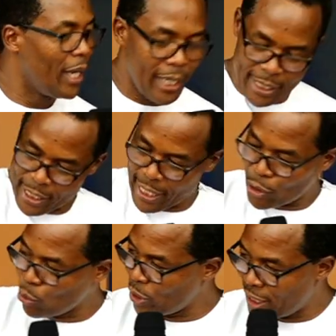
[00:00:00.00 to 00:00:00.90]
is
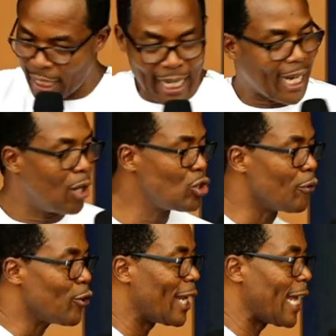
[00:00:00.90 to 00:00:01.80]
that you would take account
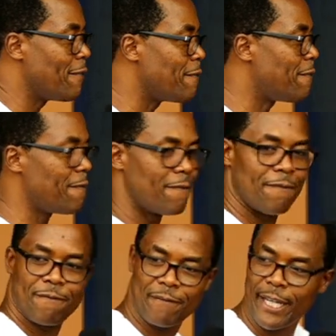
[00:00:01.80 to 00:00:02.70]
of your life
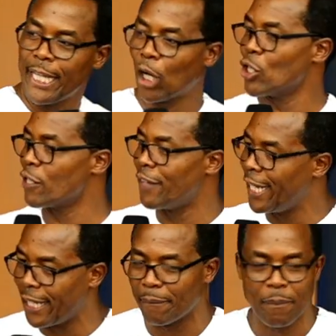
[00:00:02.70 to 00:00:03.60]
in the course of the
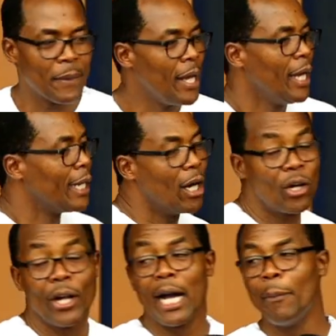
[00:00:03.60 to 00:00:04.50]
day. Now,
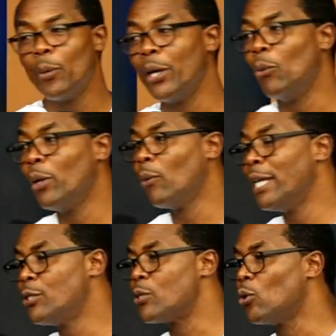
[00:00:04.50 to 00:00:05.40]
growing up, we, we
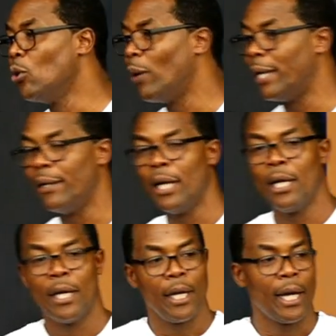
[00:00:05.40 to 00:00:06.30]
went to school when
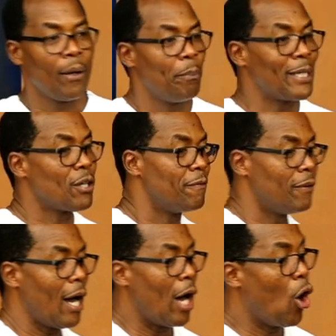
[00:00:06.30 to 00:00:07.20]
part of
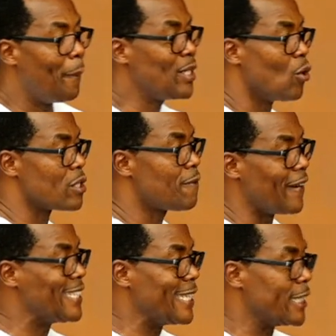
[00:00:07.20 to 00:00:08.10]
our hobbies was
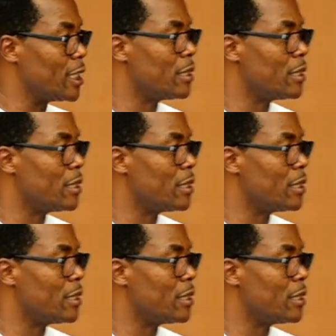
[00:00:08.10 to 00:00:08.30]
fighting